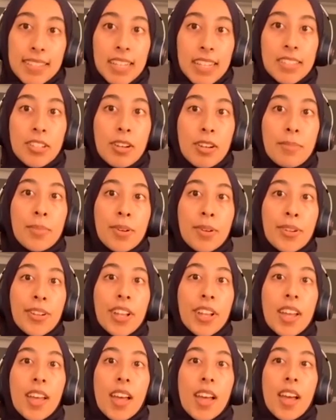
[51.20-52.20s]
example.
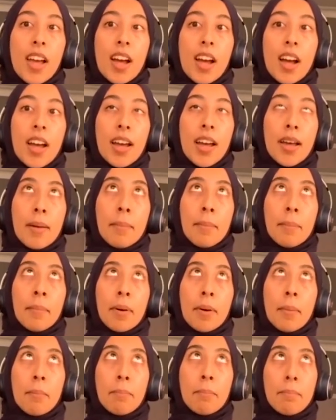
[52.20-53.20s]

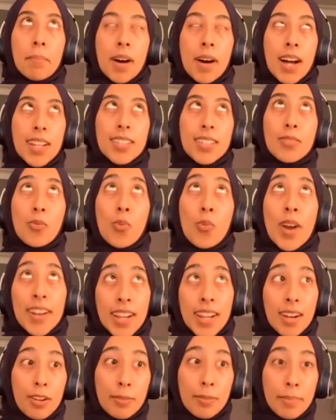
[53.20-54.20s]
But when
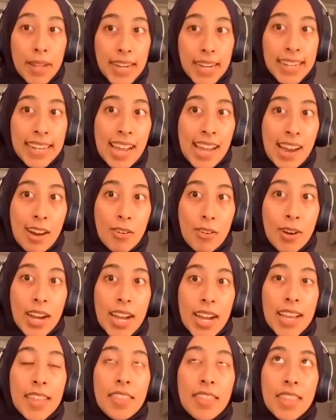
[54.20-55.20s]
I look back now,
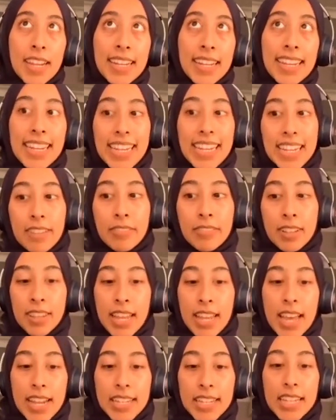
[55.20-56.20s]
I think even
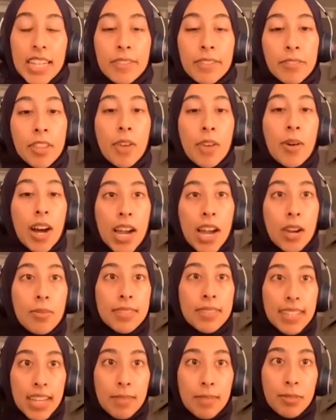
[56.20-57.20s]
then, even though I
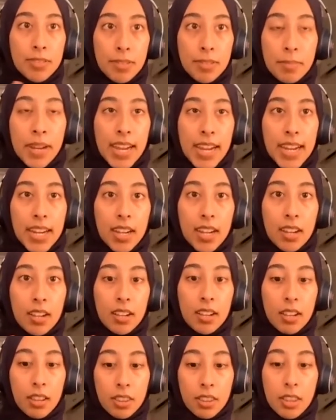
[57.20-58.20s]
was able to pick
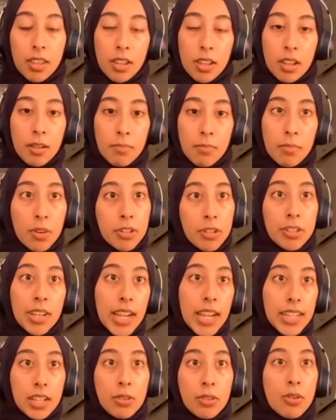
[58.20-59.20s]

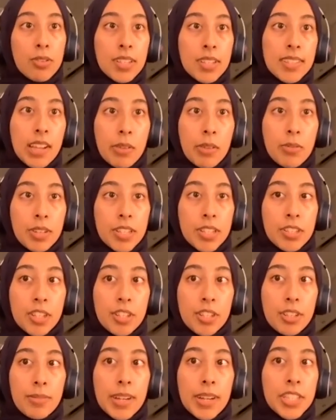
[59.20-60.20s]
the courses I wanted to
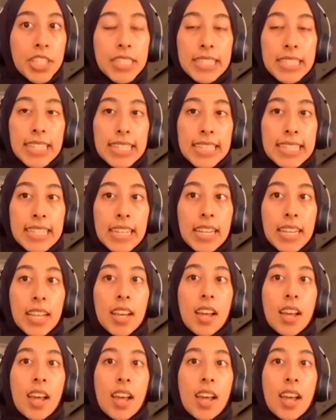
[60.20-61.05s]
do at GCSE,